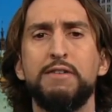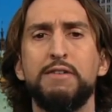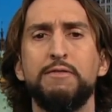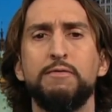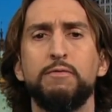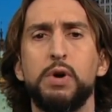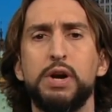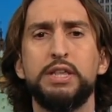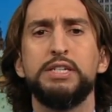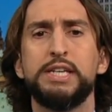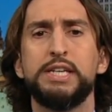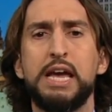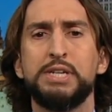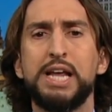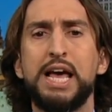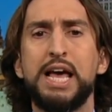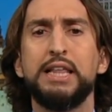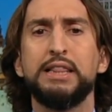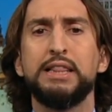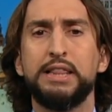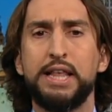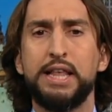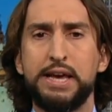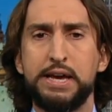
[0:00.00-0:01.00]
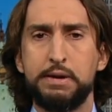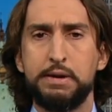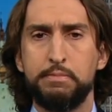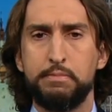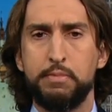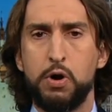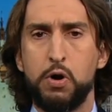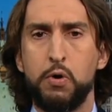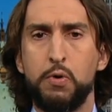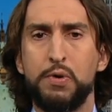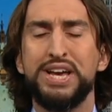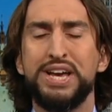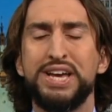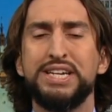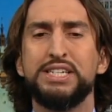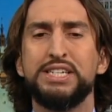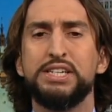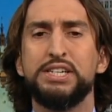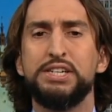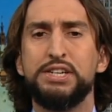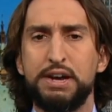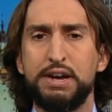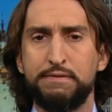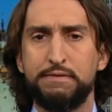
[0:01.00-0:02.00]
of these games at Lambeau.
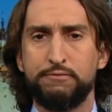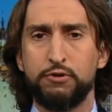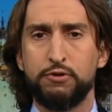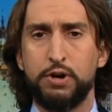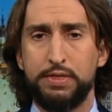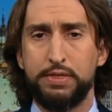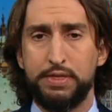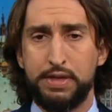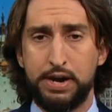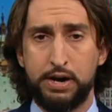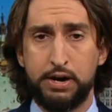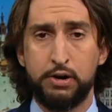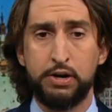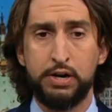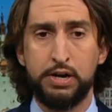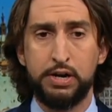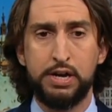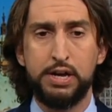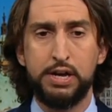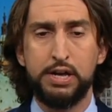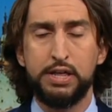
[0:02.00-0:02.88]
It's different there.